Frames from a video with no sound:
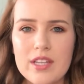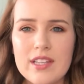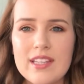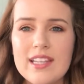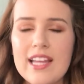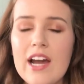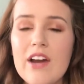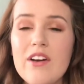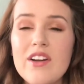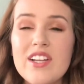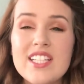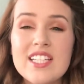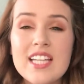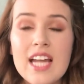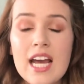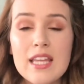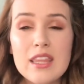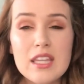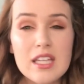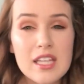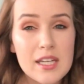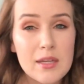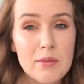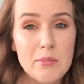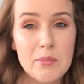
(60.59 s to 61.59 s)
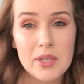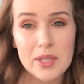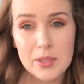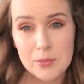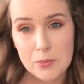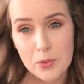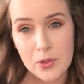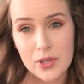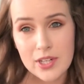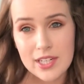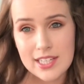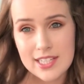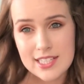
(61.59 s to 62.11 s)
Now, it's not gonna be the
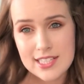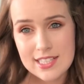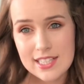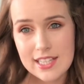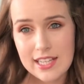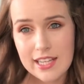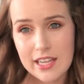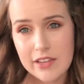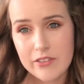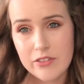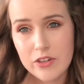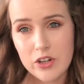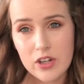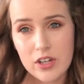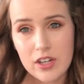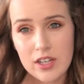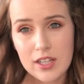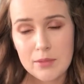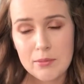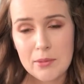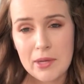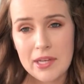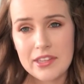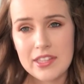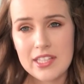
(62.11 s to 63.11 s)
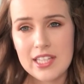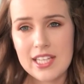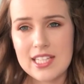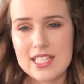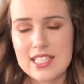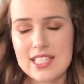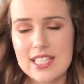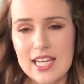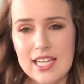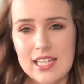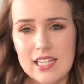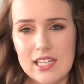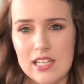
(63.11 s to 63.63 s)
prettiest thing if you're all about the
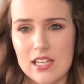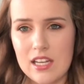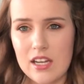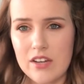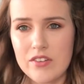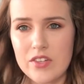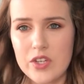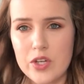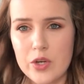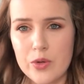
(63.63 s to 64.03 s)
aesthetic of